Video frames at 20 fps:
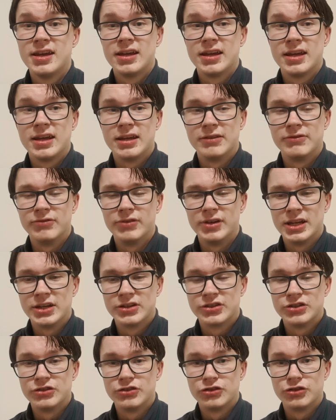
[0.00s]
in
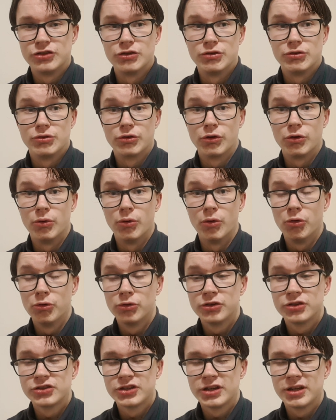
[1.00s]
relation to
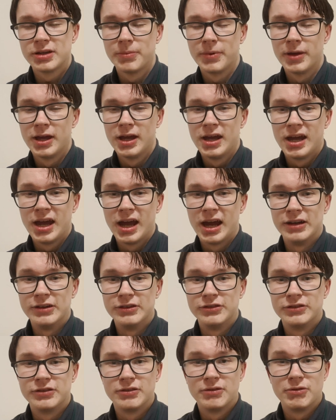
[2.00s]
co-ownership,
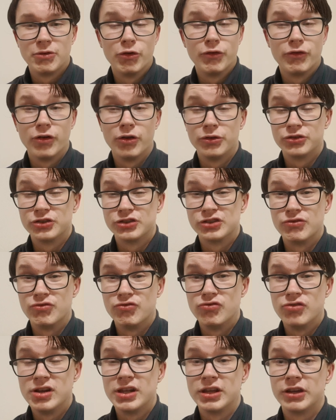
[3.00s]
and overall it was just a
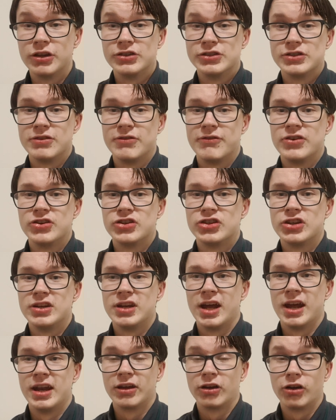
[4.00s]
really good supervision
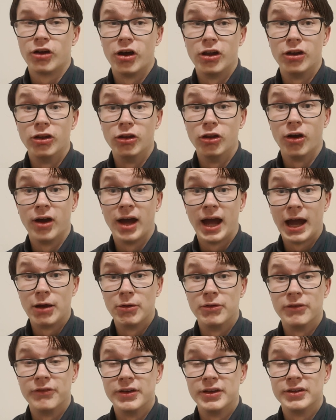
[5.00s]
and I got a lot
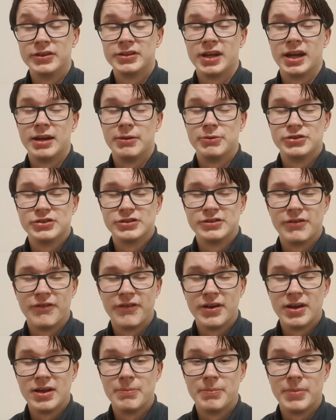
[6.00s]
out of it, and it was just a
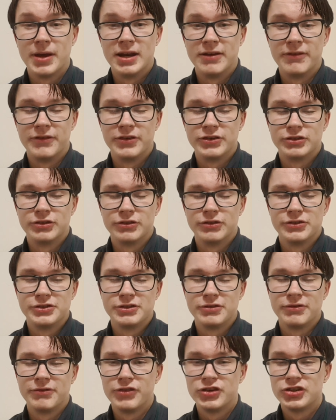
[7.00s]
very beneficial
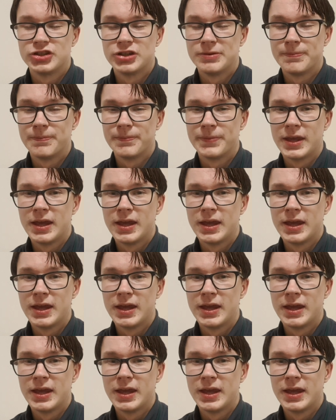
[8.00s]
supervision.